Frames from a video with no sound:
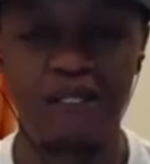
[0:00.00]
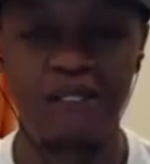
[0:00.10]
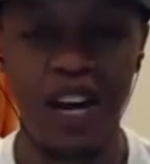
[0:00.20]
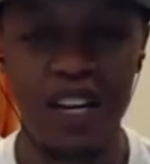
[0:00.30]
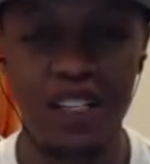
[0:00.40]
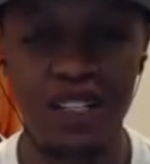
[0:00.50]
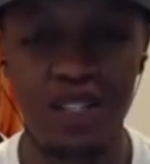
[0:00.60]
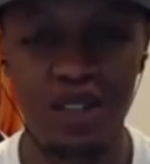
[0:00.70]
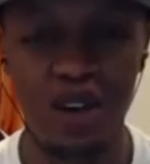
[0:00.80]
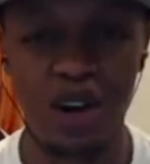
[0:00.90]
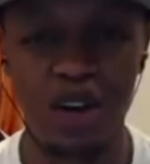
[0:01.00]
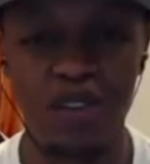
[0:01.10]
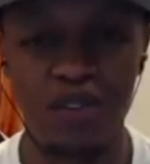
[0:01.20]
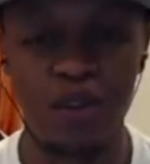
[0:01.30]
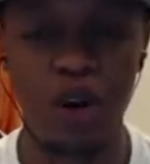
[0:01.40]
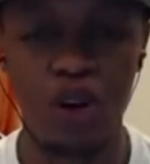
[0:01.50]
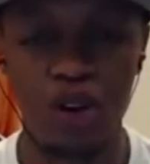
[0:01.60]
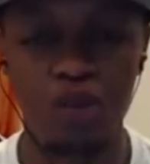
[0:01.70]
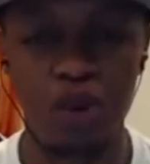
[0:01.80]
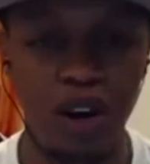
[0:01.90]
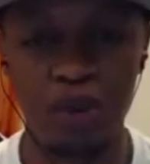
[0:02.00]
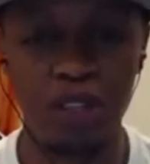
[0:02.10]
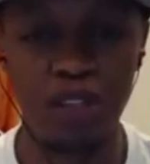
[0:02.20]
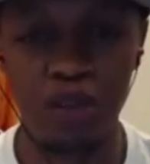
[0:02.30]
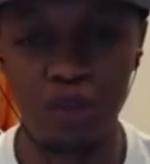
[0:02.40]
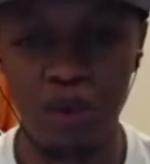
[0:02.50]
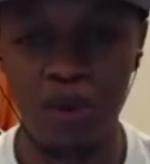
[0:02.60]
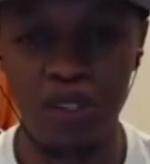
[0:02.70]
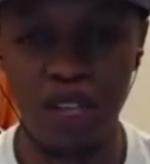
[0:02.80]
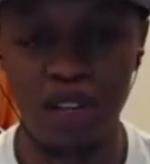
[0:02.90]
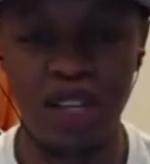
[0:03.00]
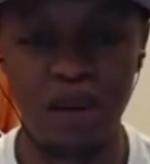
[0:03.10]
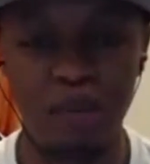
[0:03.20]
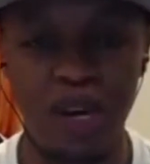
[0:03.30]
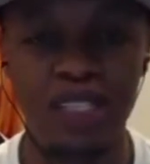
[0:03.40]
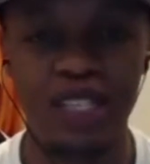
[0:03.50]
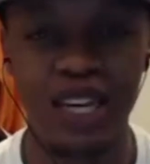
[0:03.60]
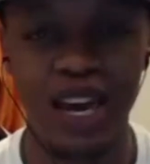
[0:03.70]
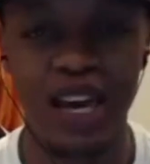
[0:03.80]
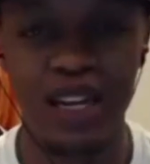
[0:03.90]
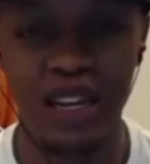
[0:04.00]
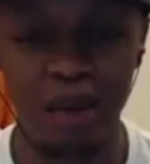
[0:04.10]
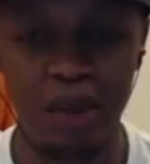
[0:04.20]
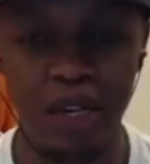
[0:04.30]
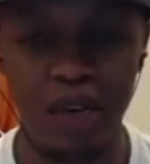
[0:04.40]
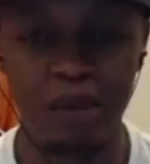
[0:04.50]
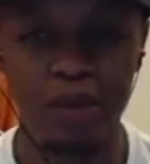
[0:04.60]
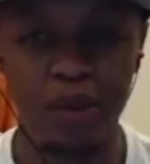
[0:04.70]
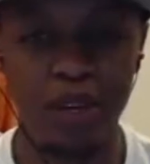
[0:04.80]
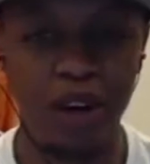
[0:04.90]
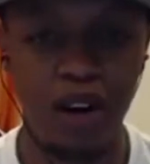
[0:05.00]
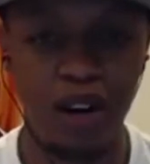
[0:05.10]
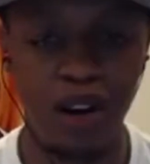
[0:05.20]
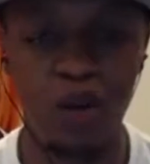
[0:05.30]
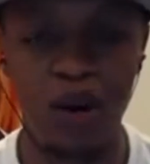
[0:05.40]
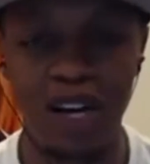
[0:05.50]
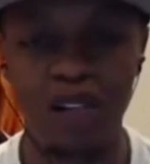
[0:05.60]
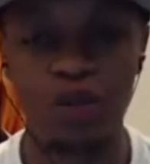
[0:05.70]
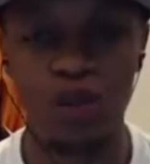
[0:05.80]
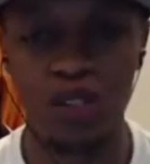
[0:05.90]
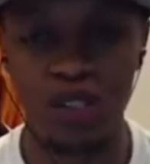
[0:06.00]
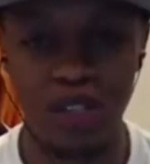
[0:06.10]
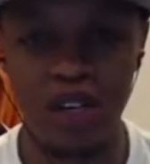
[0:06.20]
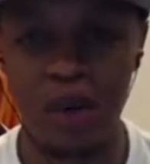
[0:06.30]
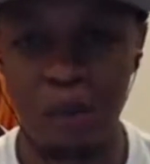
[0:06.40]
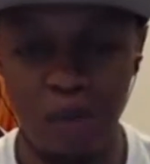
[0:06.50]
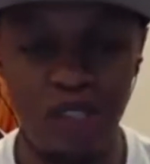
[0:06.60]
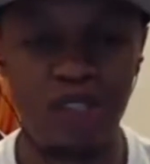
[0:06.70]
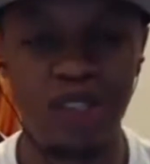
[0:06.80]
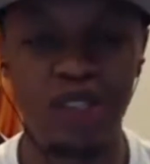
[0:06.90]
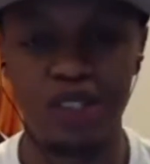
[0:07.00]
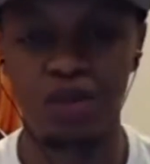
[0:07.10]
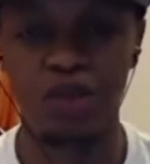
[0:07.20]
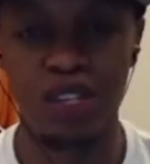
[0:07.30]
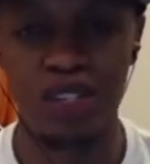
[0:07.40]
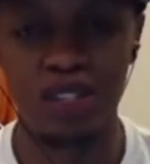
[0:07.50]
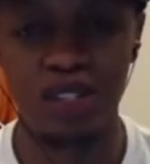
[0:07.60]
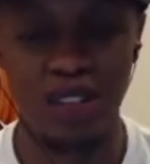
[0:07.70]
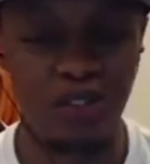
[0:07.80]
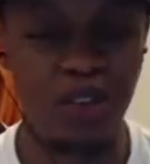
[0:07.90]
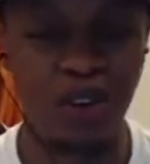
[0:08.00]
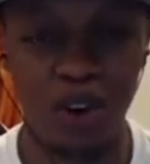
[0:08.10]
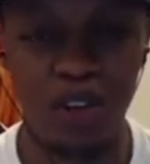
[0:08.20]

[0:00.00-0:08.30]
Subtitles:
fantasy talk for all you Premier League supporters out there. Matchday 8 coming up, and we got our wise wizard, Bussington, with us to give you all